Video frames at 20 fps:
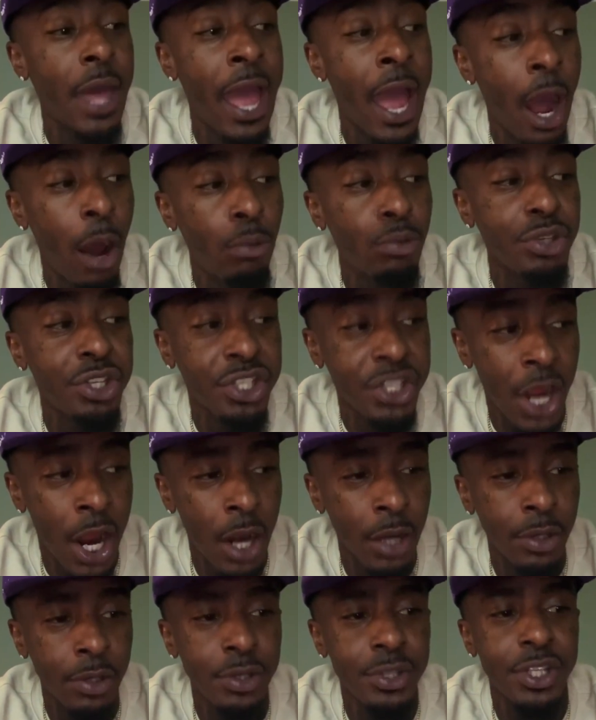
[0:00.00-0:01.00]

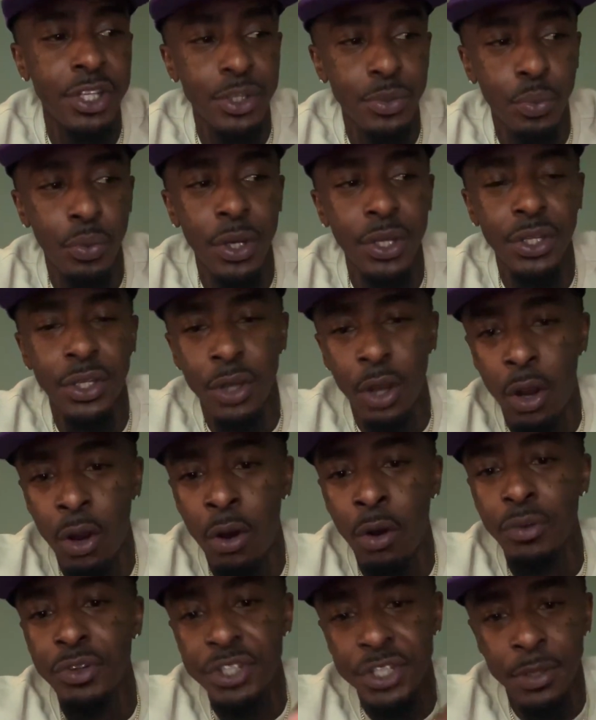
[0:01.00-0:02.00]
Outsiders is what
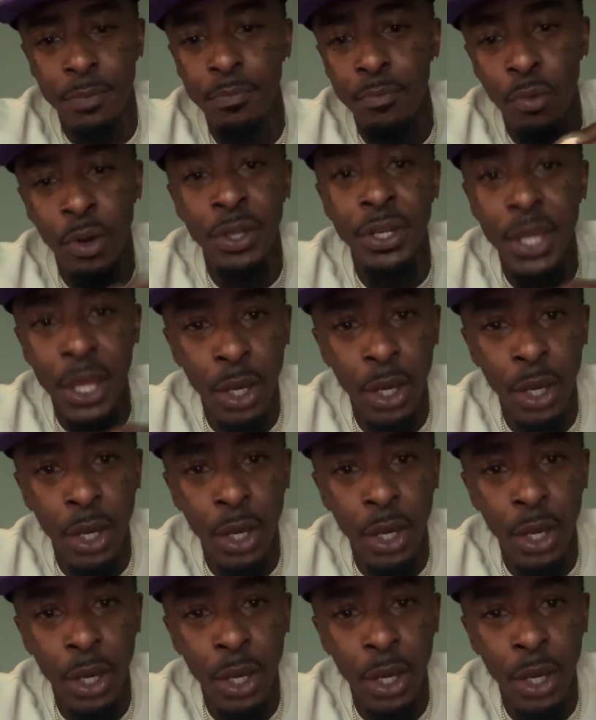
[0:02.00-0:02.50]
called someone